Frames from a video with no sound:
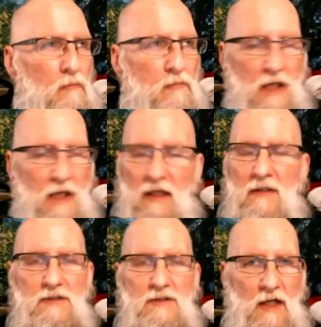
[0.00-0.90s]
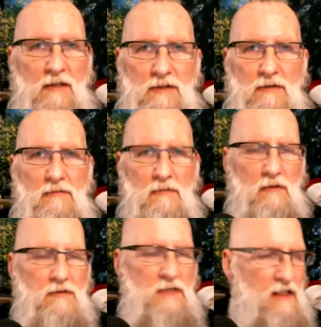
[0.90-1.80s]
Take in the sights.
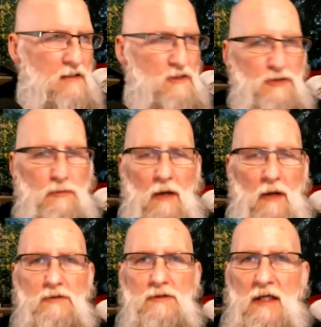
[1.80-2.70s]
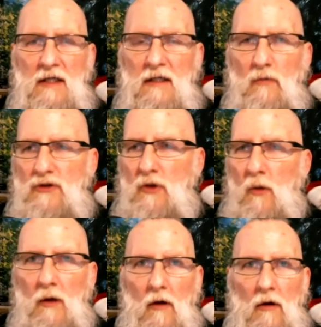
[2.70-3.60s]
Take in the smells. Take in what's
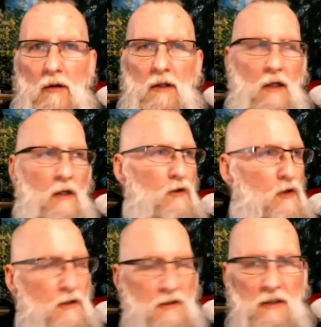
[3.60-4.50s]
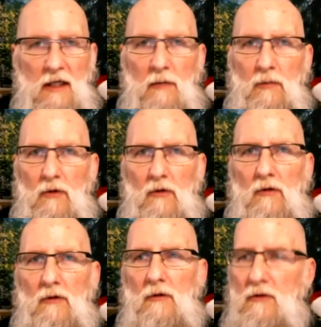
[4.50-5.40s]
going on. Look at the
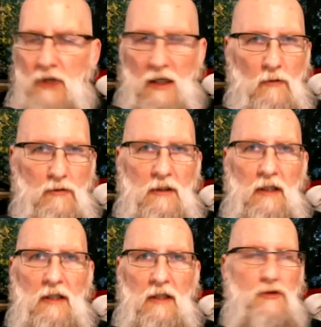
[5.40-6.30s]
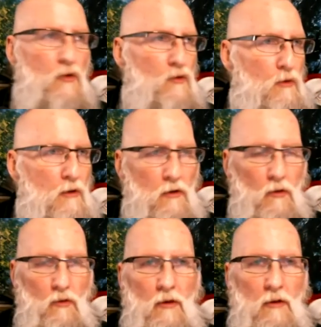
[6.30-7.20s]
neighborhood. Check out the nature. Go
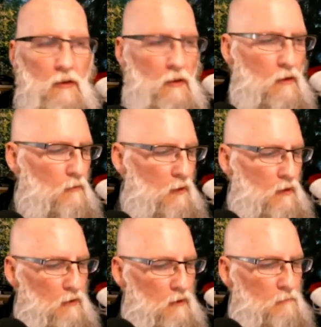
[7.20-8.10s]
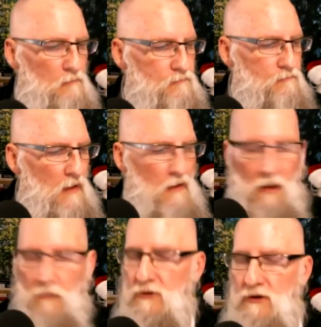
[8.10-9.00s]
to
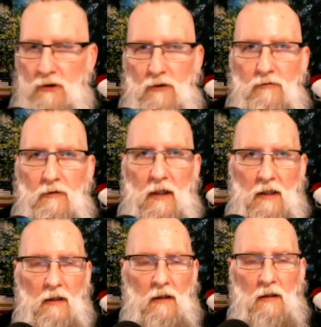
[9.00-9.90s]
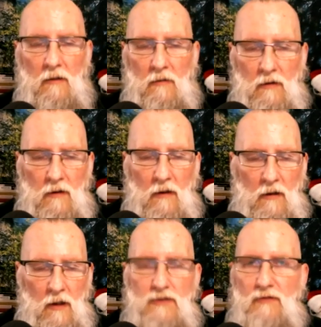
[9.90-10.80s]
a reserve, or like a
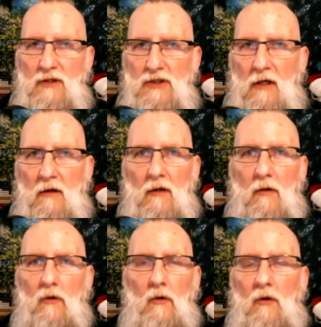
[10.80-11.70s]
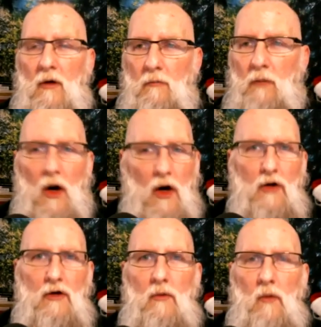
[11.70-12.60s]
conservation area or a
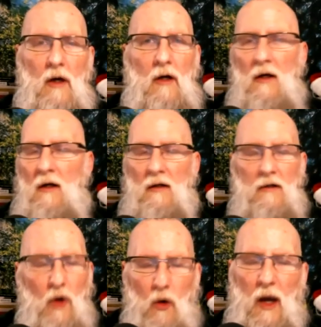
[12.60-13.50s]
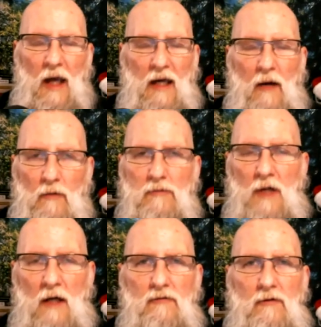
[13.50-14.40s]
park or what. Go hang out
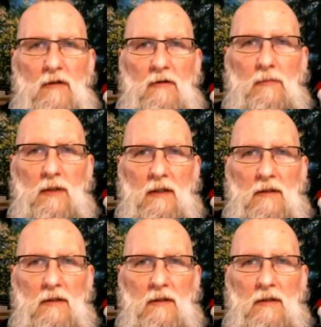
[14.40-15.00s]
outside for a little bit.